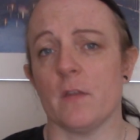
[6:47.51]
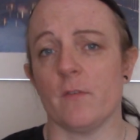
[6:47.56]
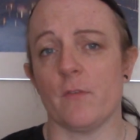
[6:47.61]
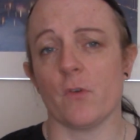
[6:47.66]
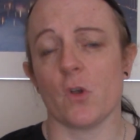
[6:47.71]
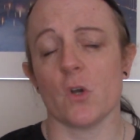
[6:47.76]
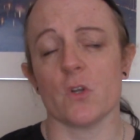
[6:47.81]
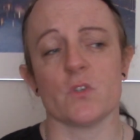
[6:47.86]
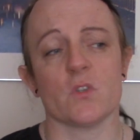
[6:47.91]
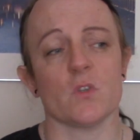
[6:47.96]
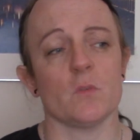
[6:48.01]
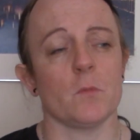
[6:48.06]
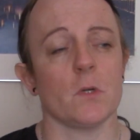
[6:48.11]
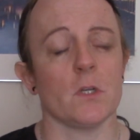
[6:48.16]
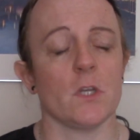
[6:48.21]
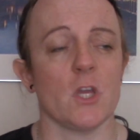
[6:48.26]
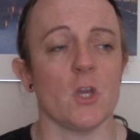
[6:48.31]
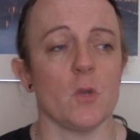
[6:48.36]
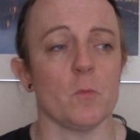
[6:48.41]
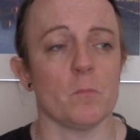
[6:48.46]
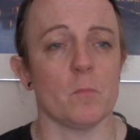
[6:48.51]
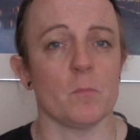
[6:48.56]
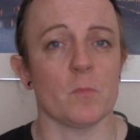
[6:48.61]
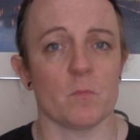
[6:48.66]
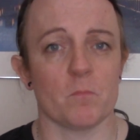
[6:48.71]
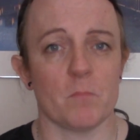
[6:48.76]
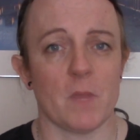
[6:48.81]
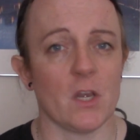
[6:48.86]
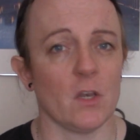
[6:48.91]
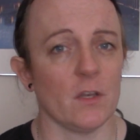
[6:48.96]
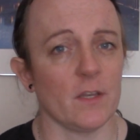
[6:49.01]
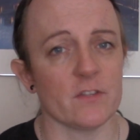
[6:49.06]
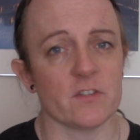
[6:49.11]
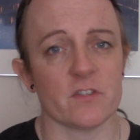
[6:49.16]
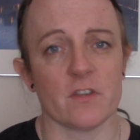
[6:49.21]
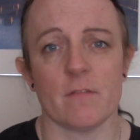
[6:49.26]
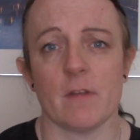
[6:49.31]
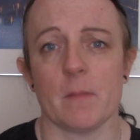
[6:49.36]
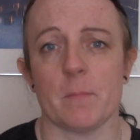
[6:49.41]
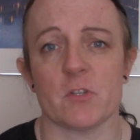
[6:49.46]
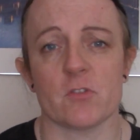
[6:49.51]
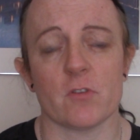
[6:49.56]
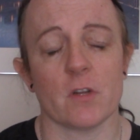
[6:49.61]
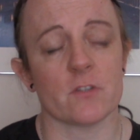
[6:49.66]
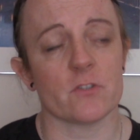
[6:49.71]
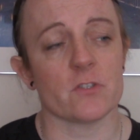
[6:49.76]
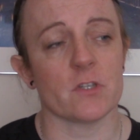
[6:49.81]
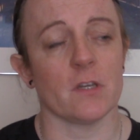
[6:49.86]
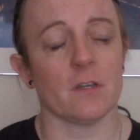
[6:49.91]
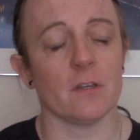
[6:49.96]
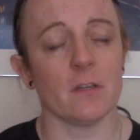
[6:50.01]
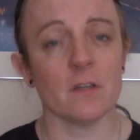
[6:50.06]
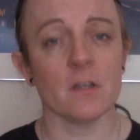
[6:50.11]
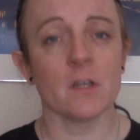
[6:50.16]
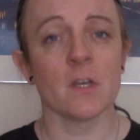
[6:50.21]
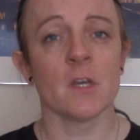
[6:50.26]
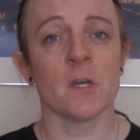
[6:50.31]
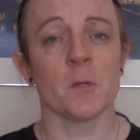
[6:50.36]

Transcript: If you've got someone who may not necessarily be transgender,